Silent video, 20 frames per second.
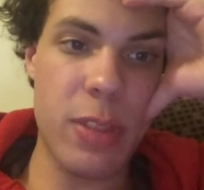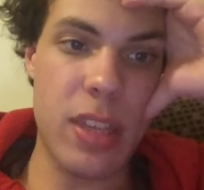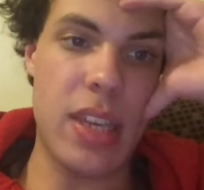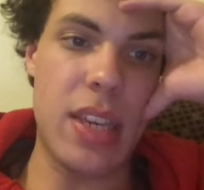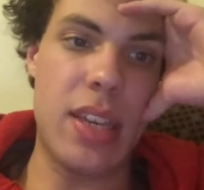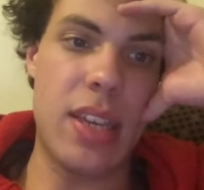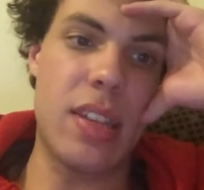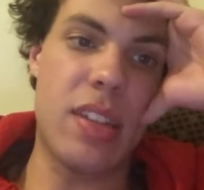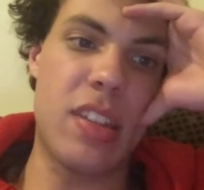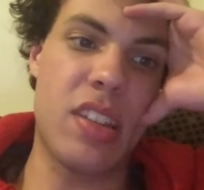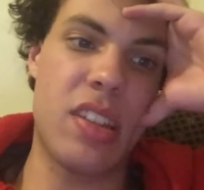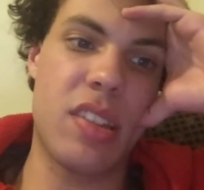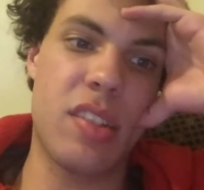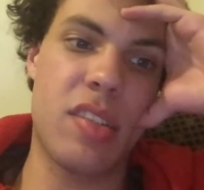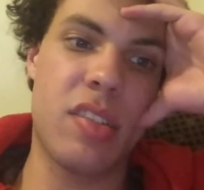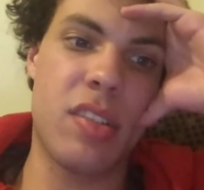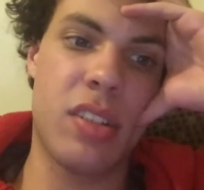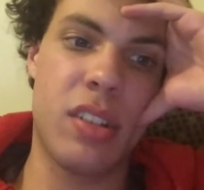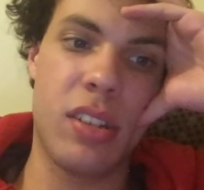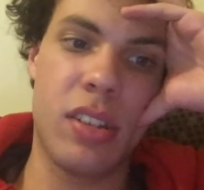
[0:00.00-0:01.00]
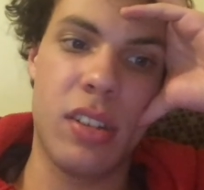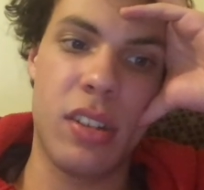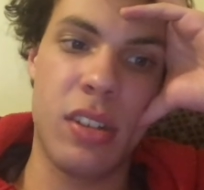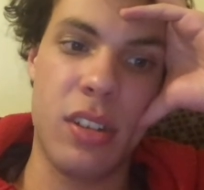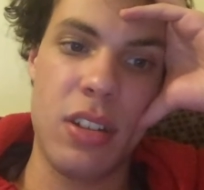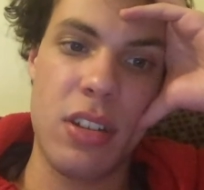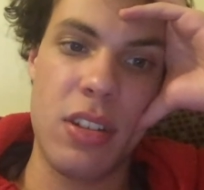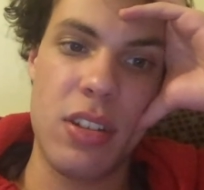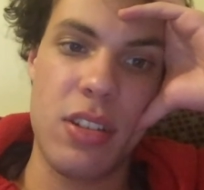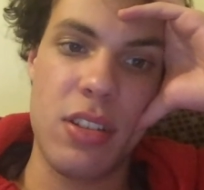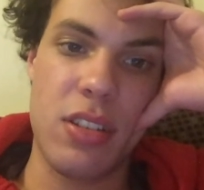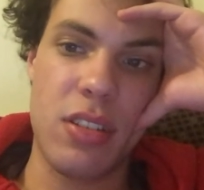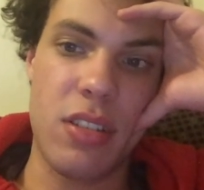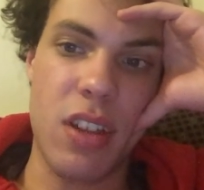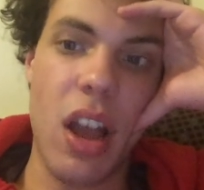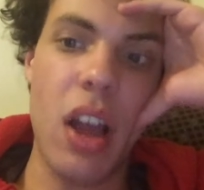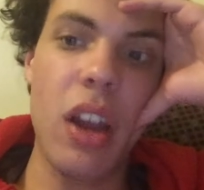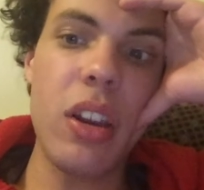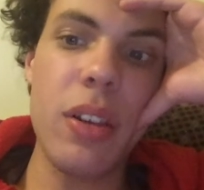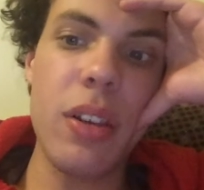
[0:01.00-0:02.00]
these.
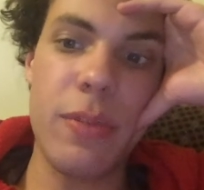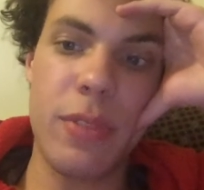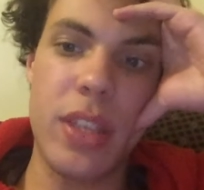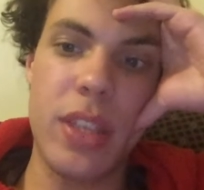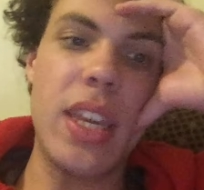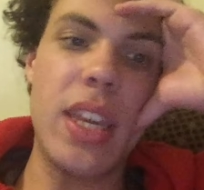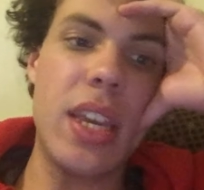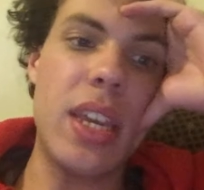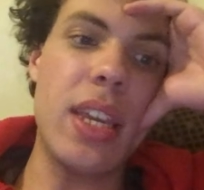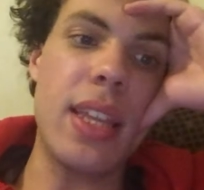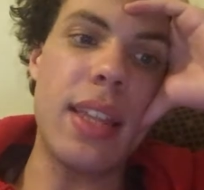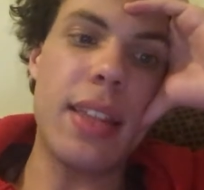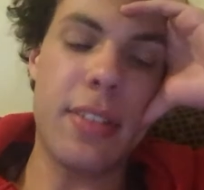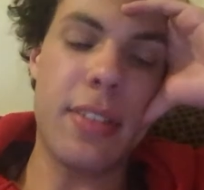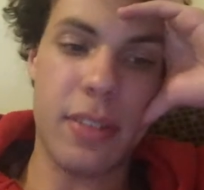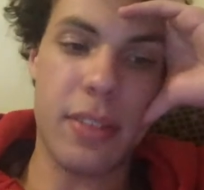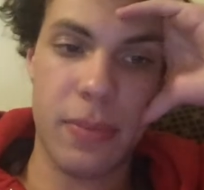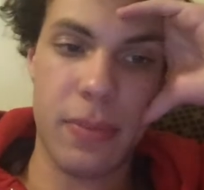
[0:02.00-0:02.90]
None of these.